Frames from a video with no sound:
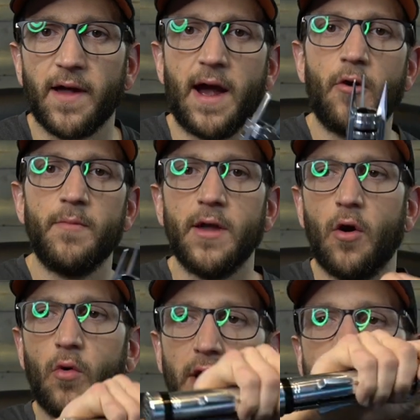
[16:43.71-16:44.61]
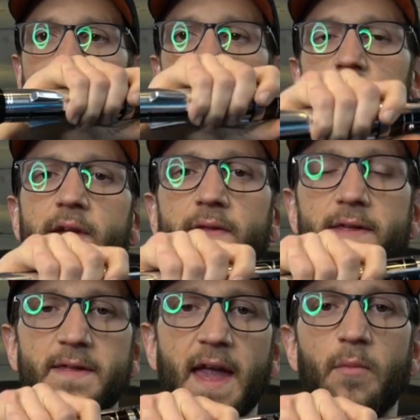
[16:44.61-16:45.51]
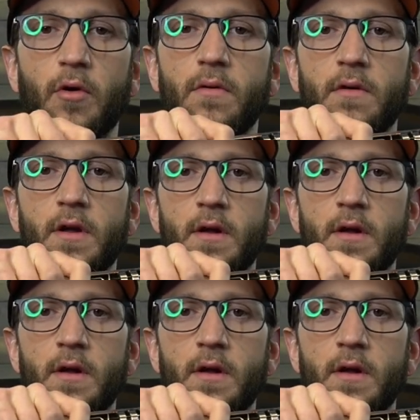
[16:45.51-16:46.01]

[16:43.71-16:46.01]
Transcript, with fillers: Like I would be holding it completely stable.